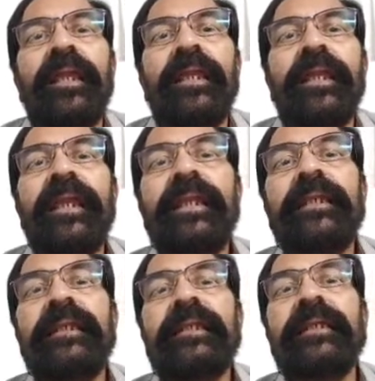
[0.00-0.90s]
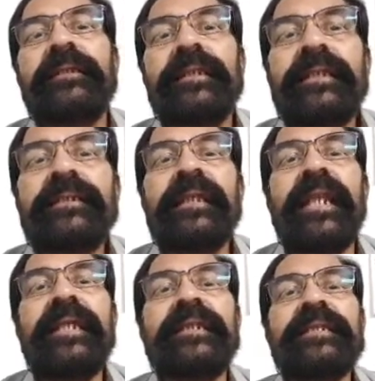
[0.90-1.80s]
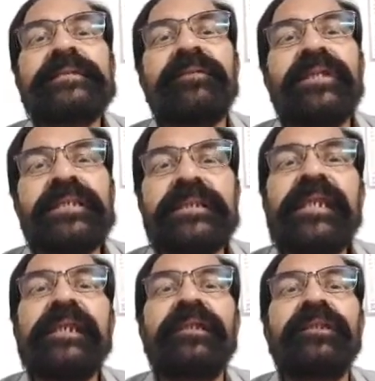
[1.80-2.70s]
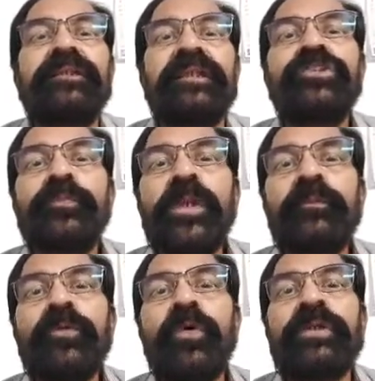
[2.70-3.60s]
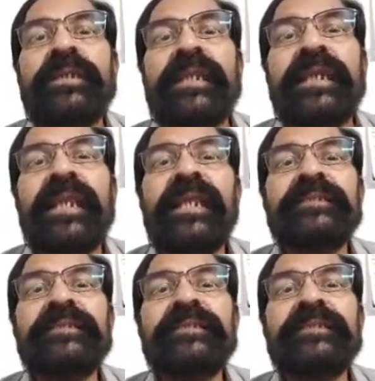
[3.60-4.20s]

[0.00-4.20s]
In the year 1973, the Supreme Court legalized